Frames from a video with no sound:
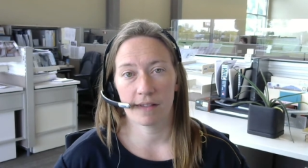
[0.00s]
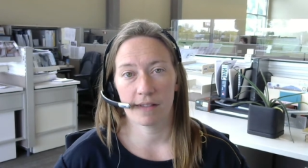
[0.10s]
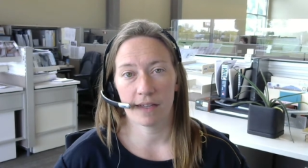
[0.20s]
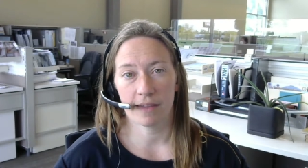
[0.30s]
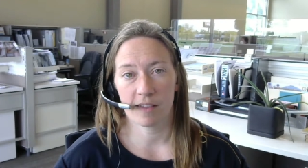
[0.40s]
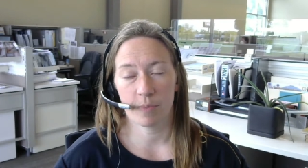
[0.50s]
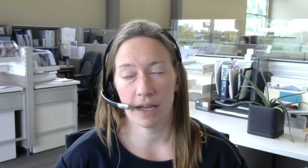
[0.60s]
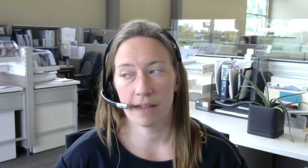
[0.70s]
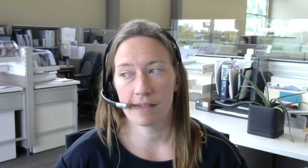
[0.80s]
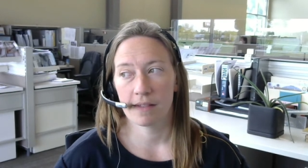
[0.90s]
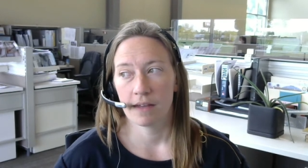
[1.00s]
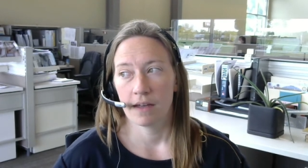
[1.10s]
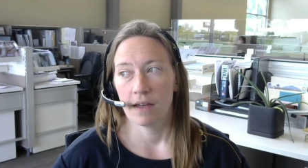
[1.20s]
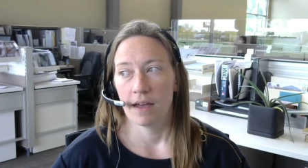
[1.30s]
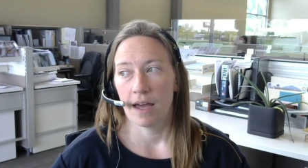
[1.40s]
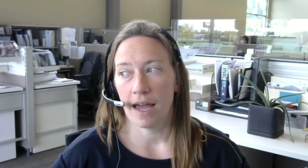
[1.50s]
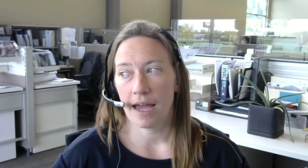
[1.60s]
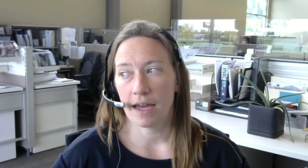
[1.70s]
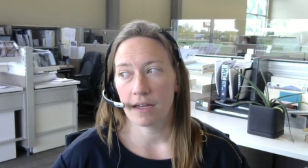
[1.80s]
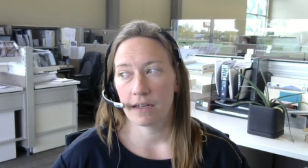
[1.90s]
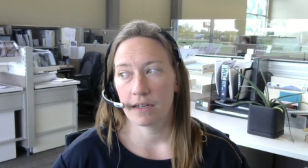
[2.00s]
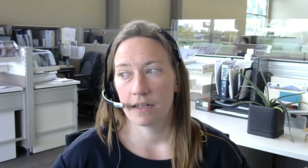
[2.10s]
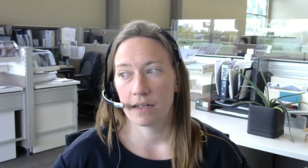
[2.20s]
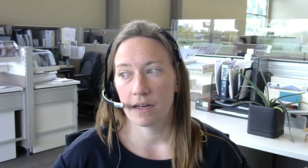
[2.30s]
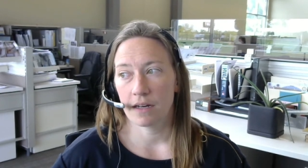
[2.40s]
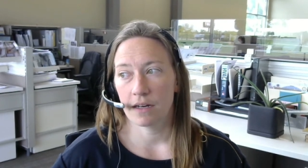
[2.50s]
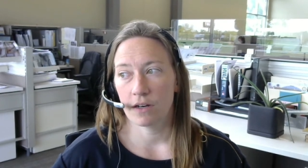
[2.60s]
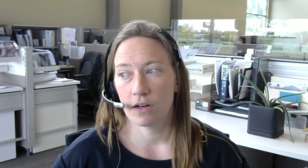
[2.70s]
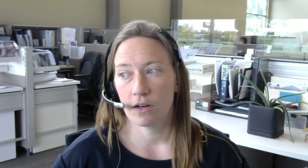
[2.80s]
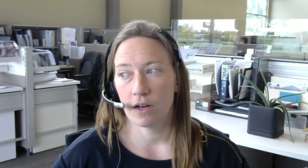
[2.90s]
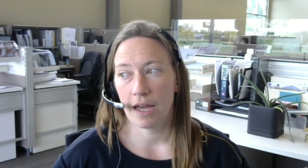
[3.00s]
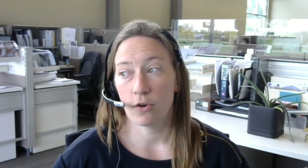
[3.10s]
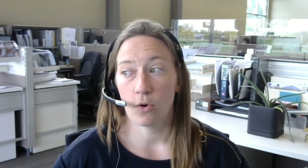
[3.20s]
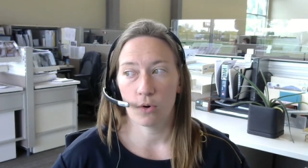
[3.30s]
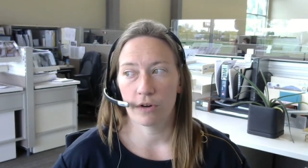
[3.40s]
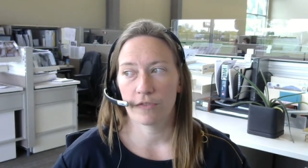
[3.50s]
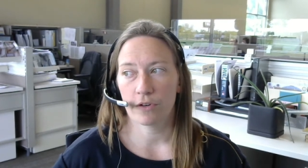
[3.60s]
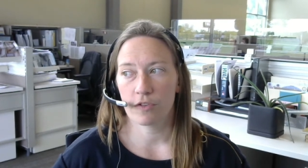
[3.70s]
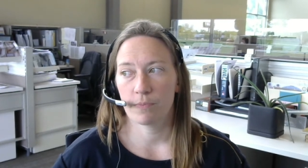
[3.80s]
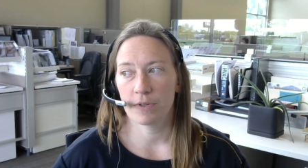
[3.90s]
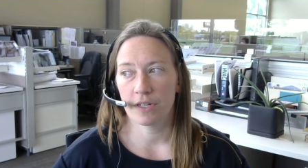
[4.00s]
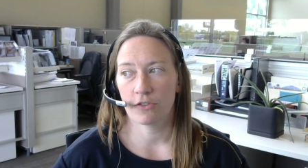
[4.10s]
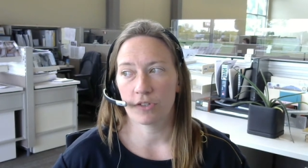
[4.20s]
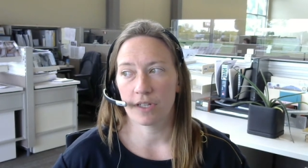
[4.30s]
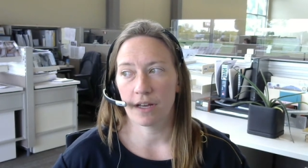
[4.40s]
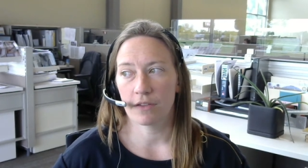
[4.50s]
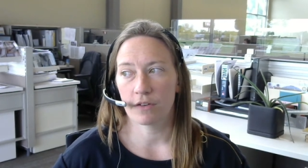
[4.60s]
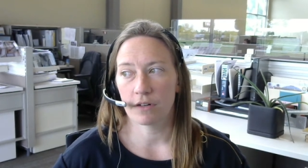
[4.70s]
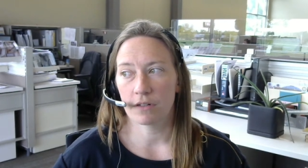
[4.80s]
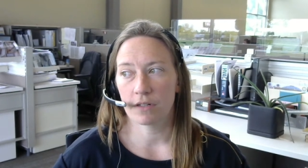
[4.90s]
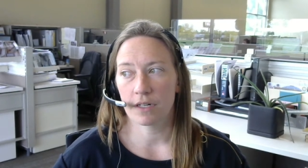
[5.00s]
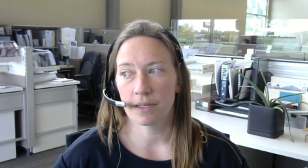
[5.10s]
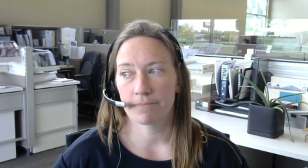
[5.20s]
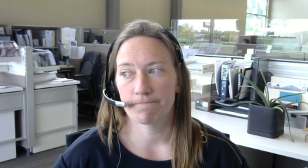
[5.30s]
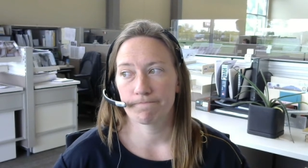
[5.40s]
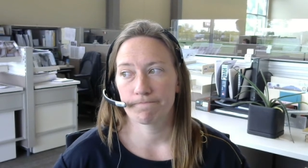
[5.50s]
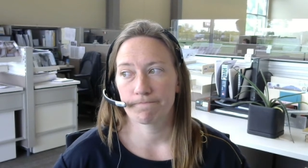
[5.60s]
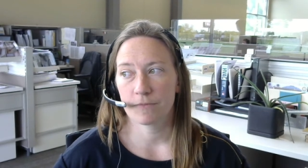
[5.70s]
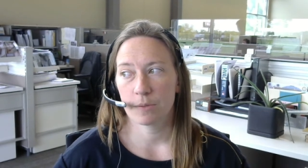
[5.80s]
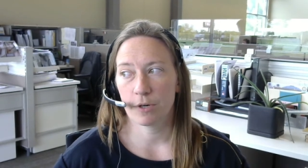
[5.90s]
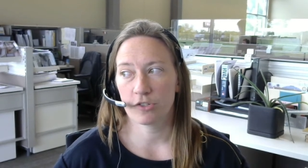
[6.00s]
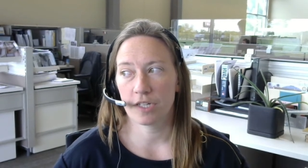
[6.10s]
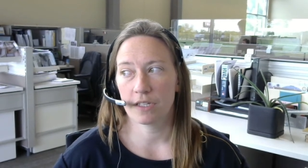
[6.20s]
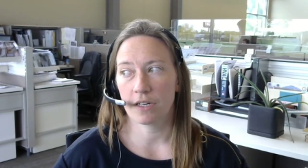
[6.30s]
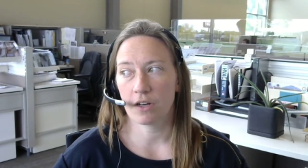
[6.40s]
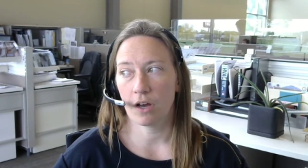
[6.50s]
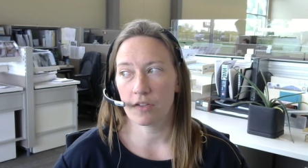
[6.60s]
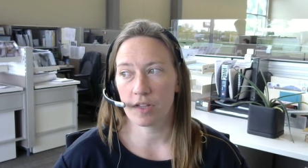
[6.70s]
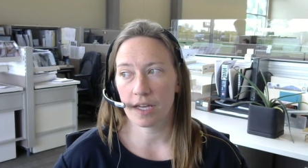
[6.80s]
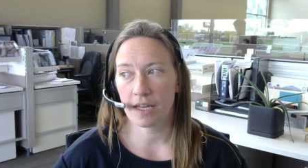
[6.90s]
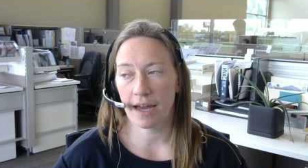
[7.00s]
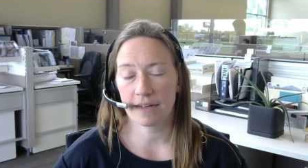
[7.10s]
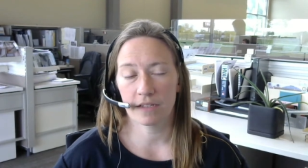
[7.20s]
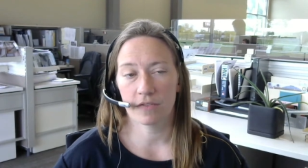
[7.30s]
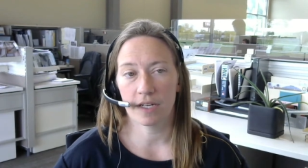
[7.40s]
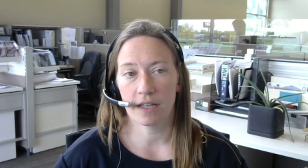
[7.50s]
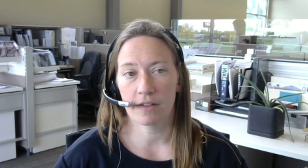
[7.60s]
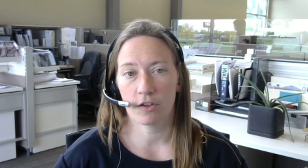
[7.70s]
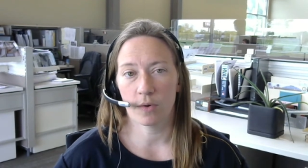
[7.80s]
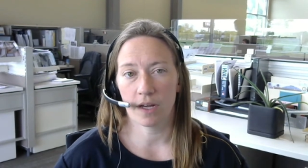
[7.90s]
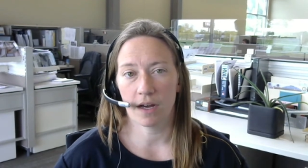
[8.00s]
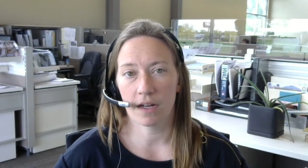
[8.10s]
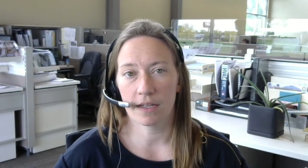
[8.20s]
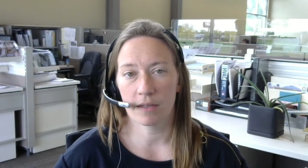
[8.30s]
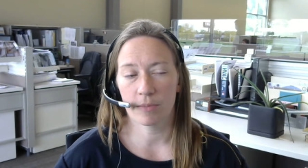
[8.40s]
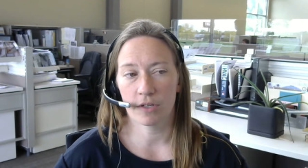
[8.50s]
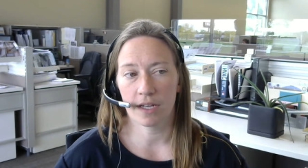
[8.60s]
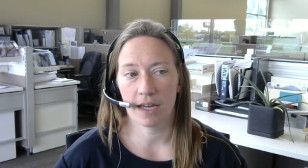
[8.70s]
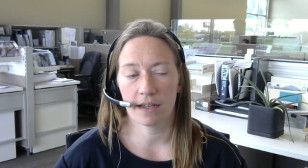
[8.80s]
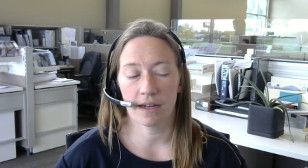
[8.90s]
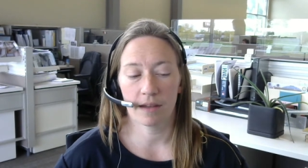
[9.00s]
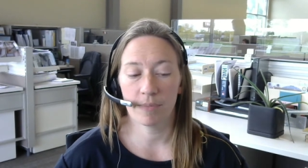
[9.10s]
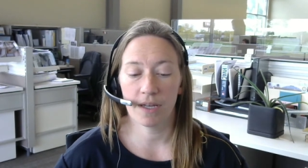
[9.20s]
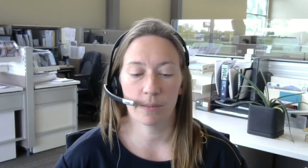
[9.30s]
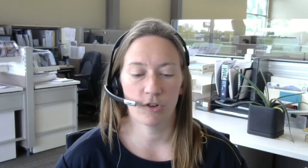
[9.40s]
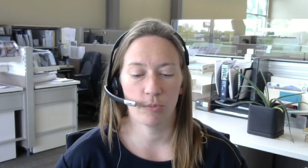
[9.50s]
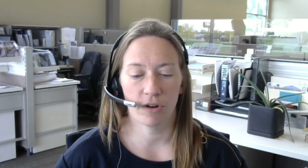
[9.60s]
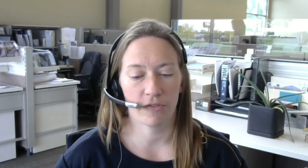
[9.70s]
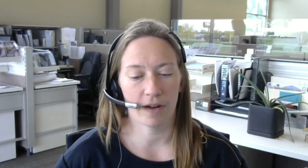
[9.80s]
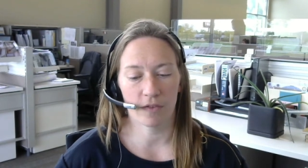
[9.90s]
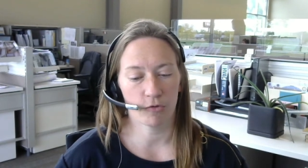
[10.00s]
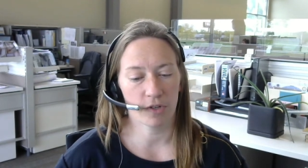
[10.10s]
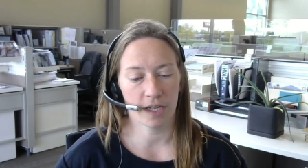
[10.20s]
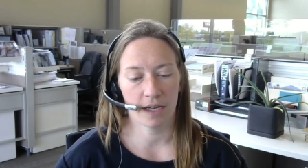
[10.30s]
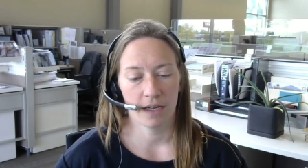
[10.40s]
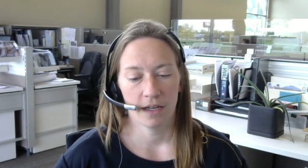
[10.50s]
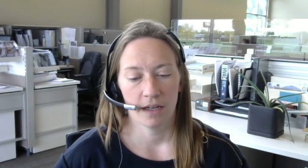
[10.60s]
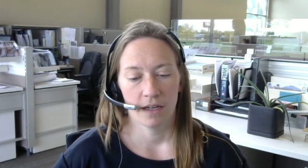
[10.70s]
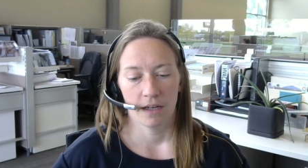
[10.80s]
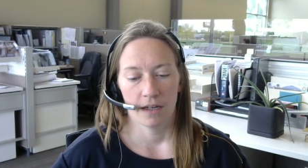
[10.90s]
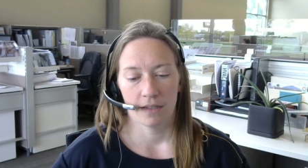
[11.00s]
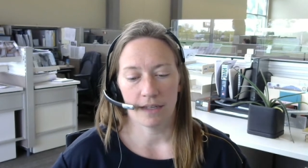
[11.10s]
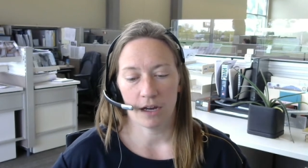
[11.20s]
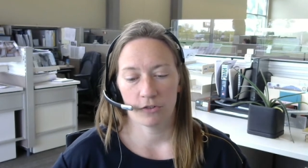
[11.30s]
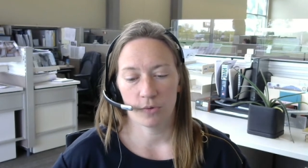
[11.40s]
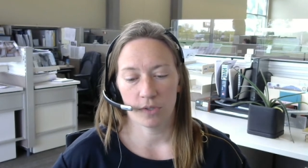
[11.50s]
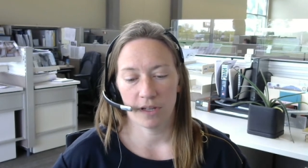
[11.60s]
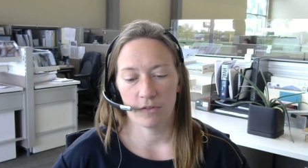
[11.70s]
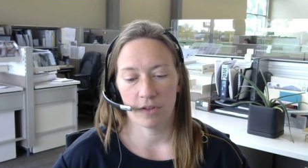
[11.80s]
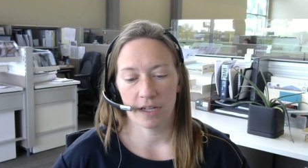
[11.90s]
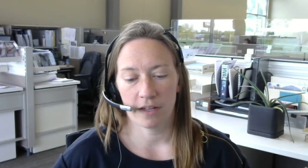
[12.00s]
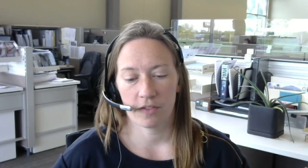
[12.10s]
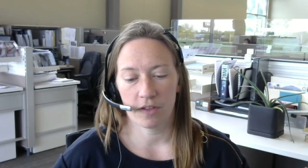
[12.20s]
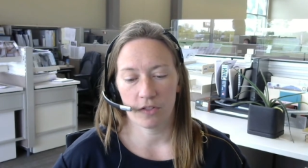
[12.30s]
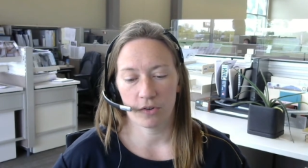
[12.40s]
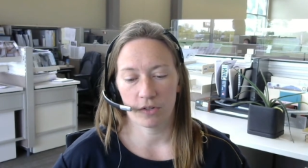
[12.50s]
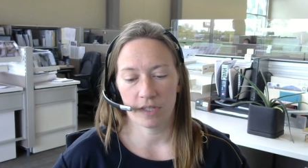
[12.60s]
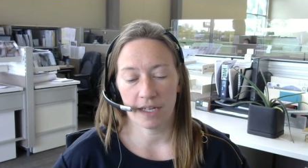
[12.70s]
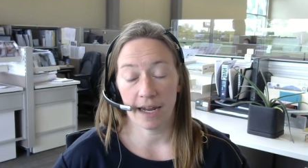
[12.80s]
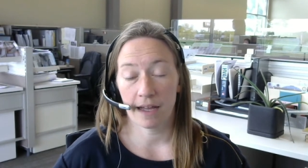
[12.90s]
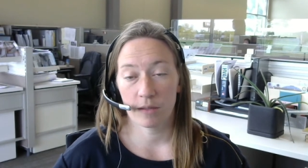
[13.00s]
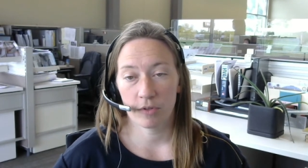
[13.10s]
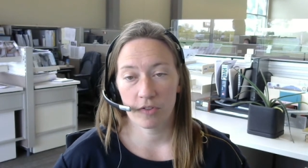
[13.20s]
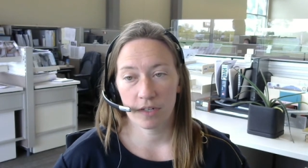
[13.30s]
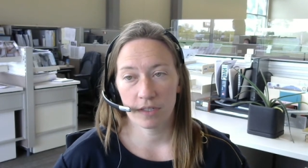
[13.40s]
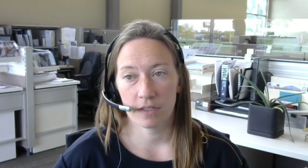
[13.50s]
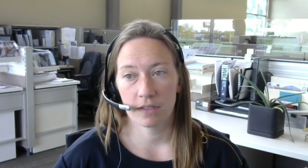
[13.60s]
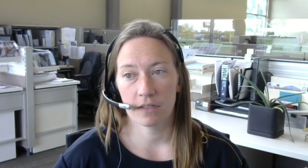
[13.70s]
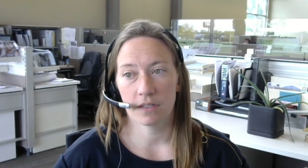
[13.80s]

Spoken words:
in the space, and or if there's potentially other particulate causing activities going on in the building. And PM 2.5 is really down to a level that it's certainly inhalable still,